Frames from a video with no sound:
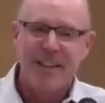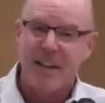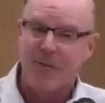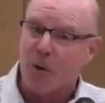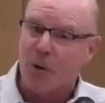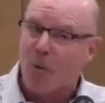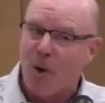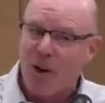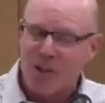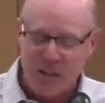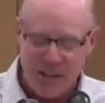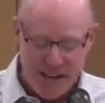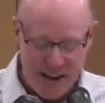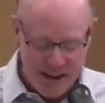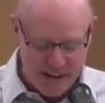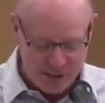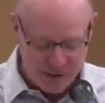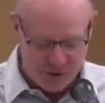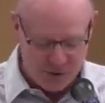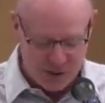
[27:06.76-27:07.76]
If it was an
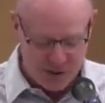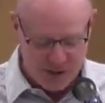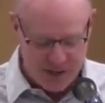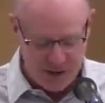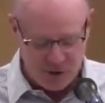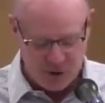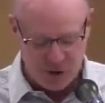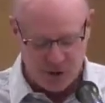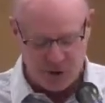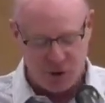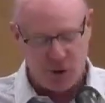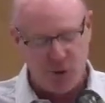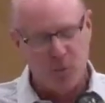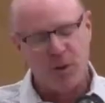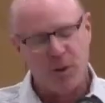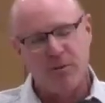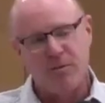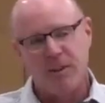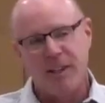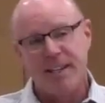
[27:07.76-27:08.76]
act of seduction, she
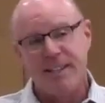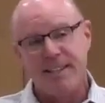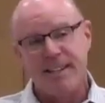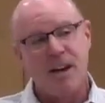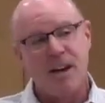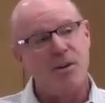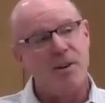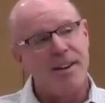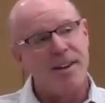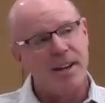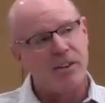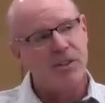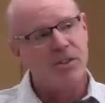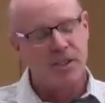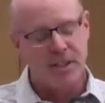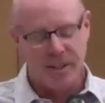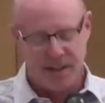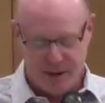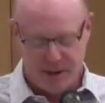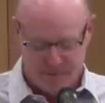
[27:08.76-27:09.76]
would have laid down next
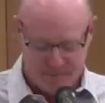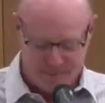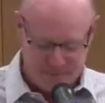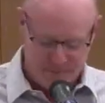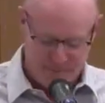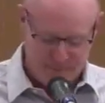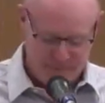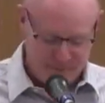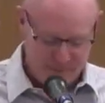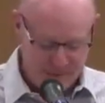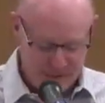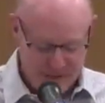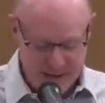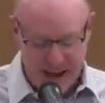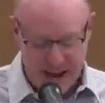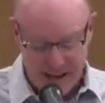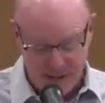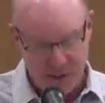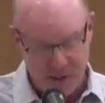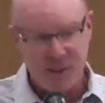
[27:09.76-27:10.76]
to him,
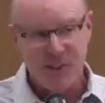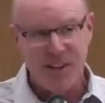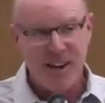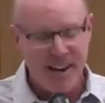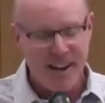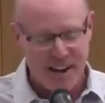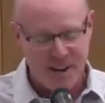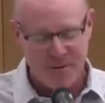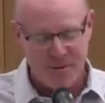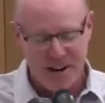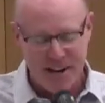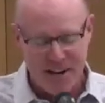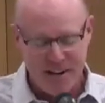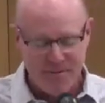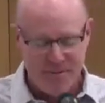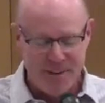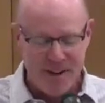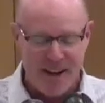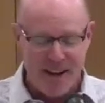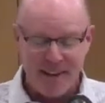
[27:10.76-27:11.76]
at his side,
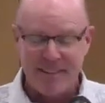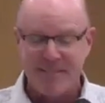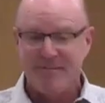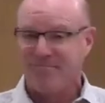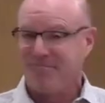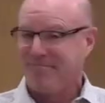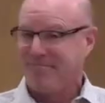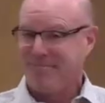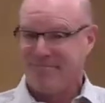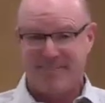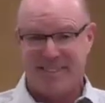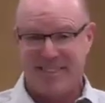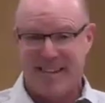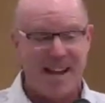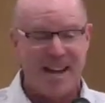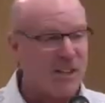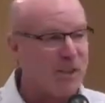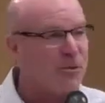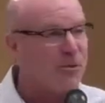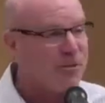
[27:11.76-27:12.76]
right? Not
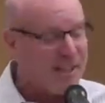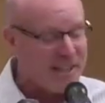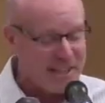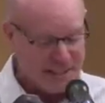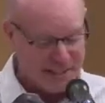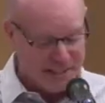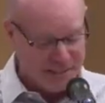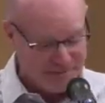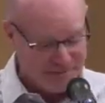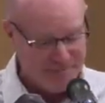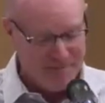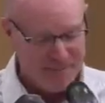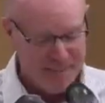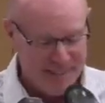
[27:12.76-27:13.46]
at his feet.